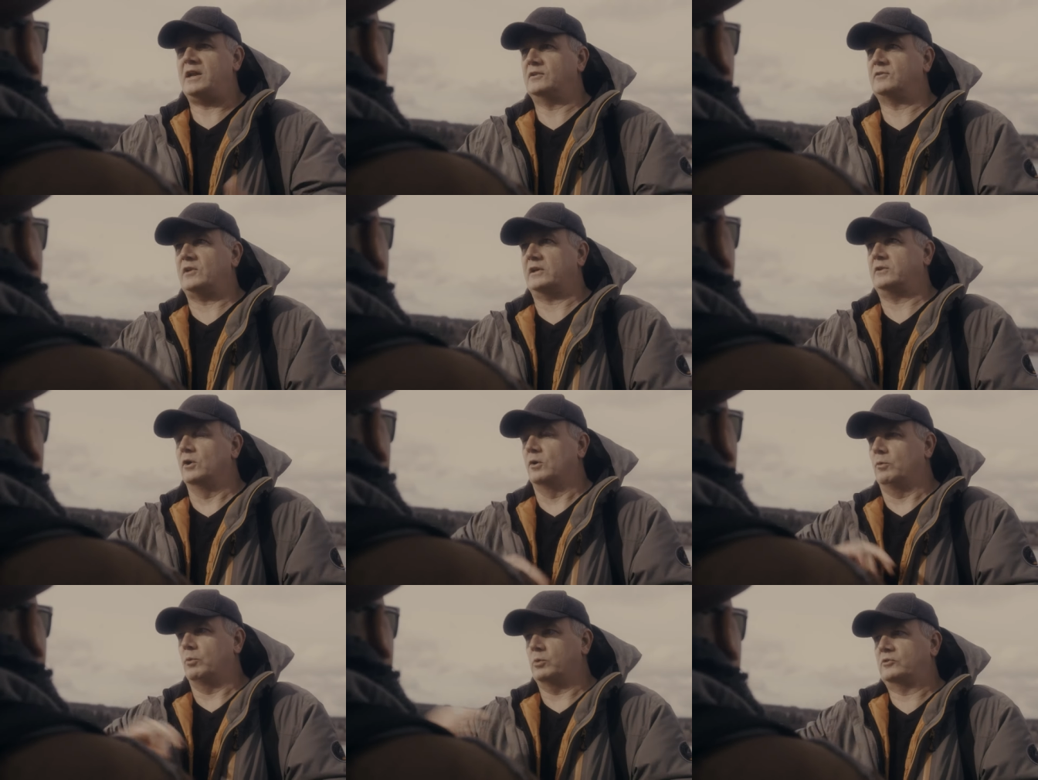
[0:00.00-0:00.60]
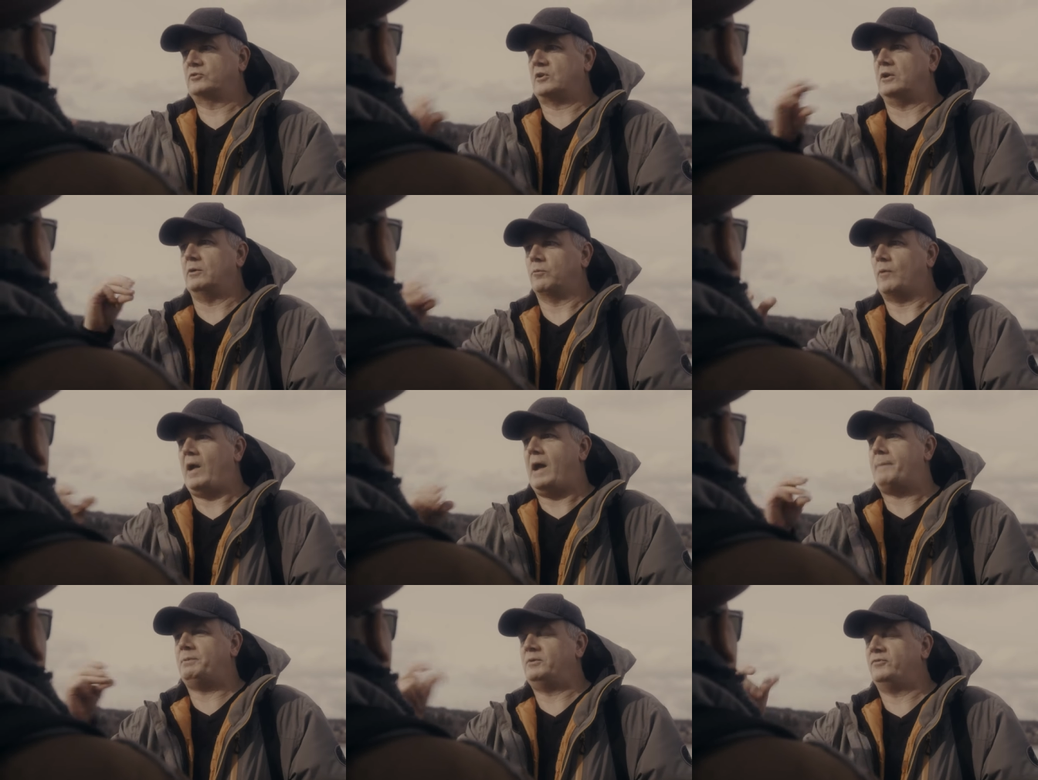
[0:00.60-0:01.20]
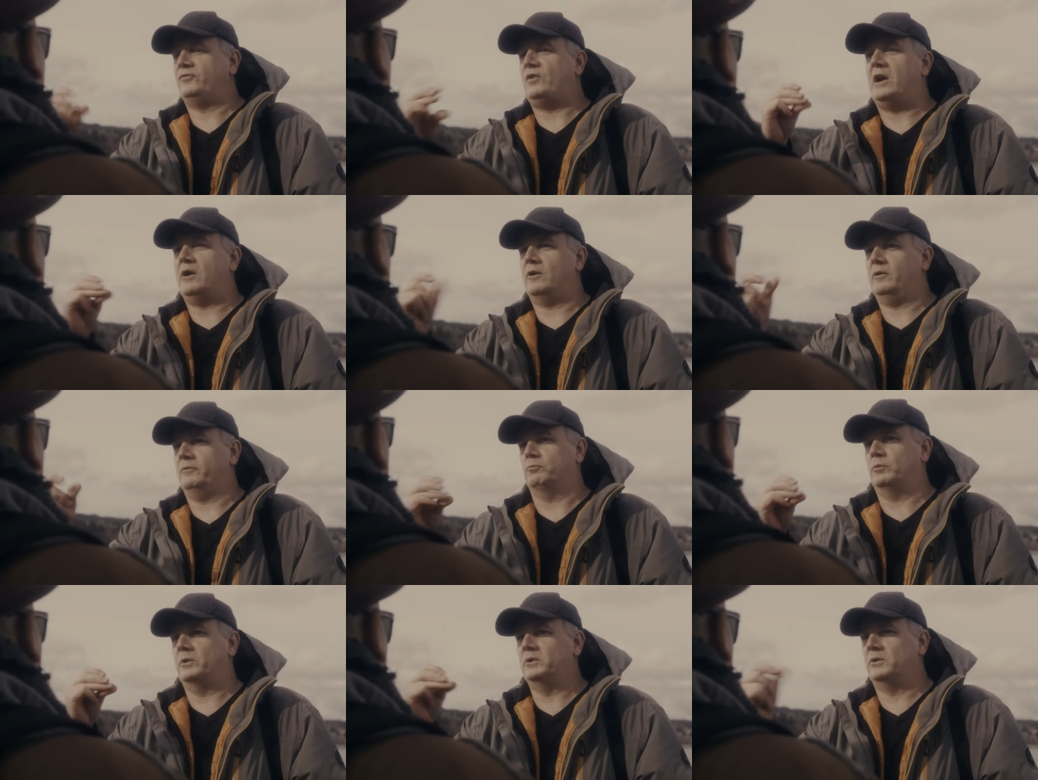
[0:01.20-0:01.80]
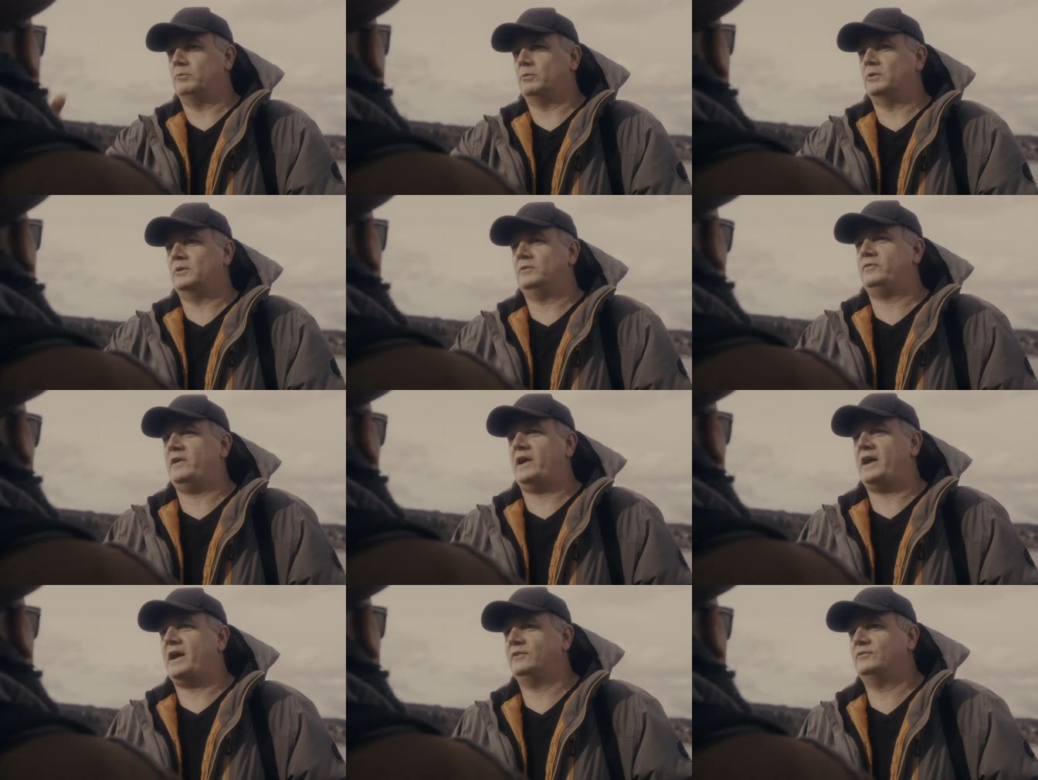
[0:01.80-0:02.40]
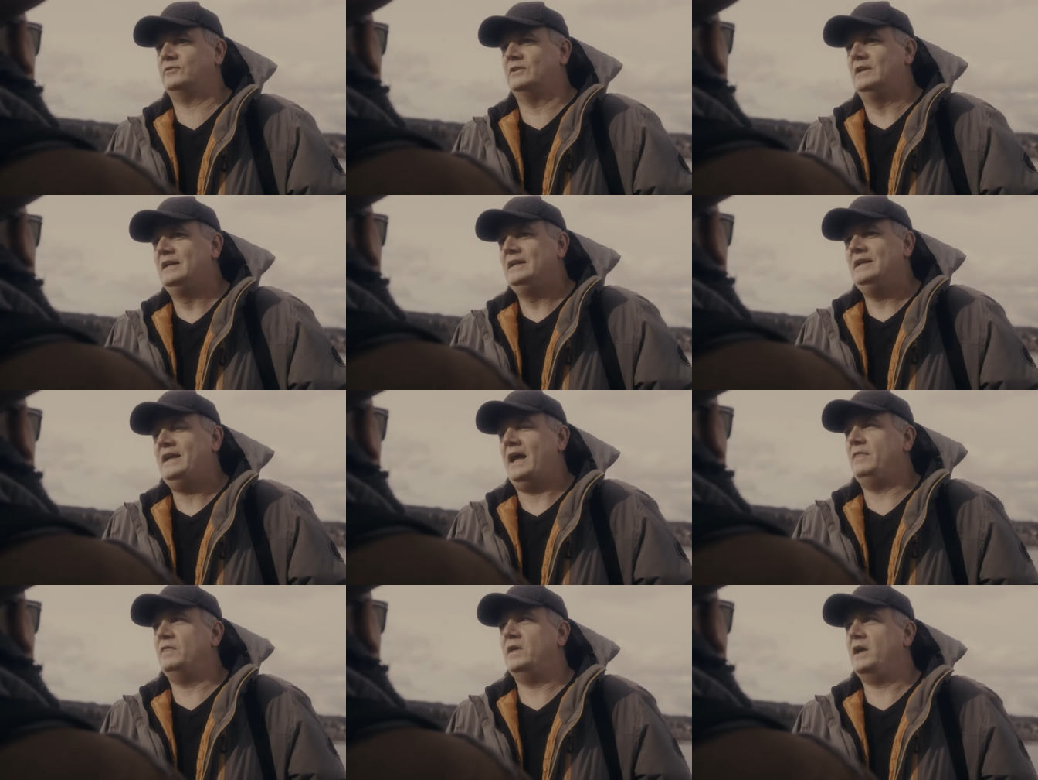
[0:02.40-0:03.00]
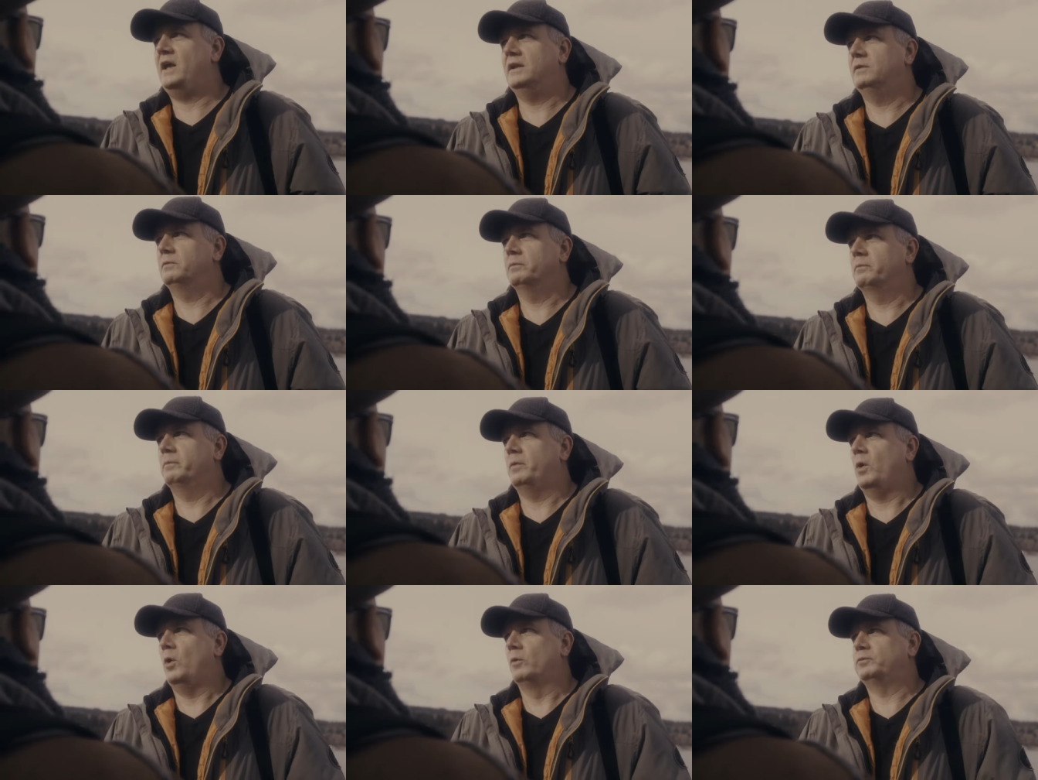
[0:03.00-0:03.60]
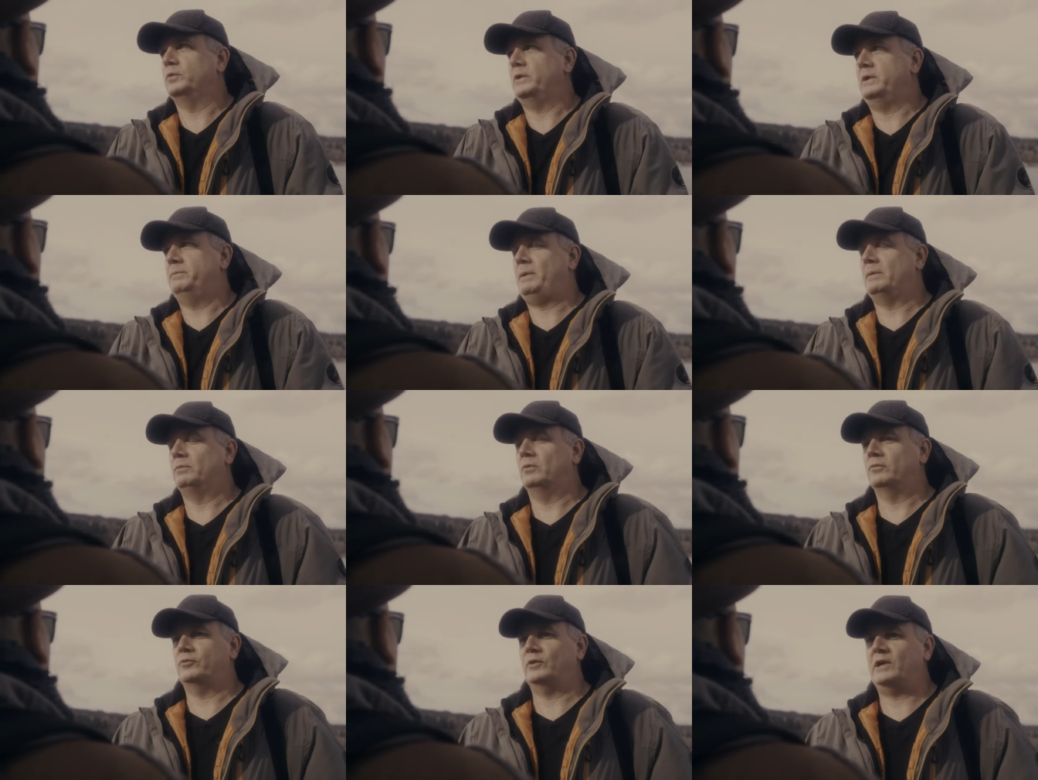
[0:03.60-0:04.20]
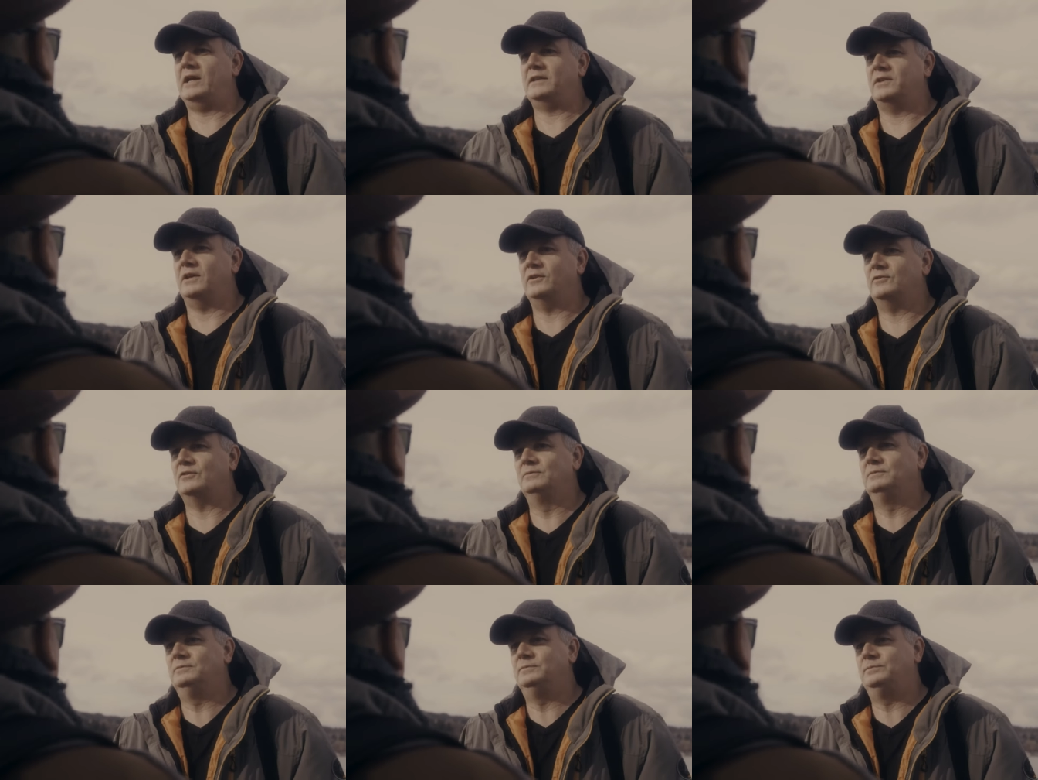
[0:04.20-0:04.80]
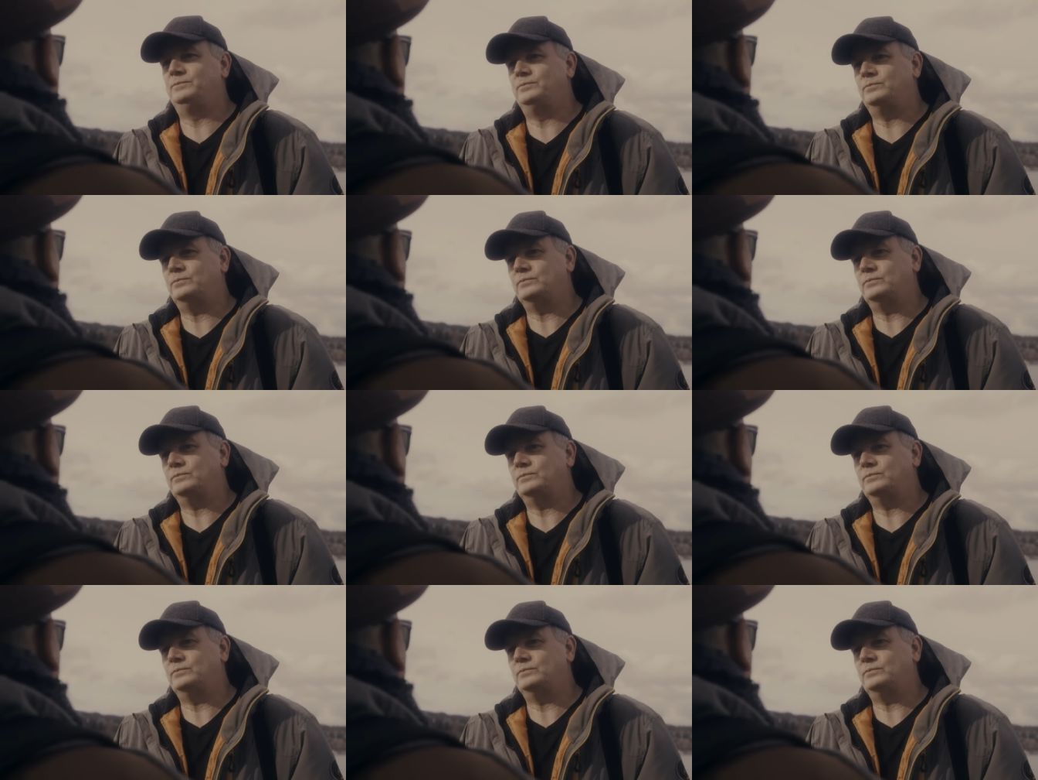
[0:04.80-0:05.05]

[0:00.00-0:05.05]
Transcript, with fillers: It's like, no, we're just going to rapid fire it really, really sure. fast and then hopefully people forget this. Yeah.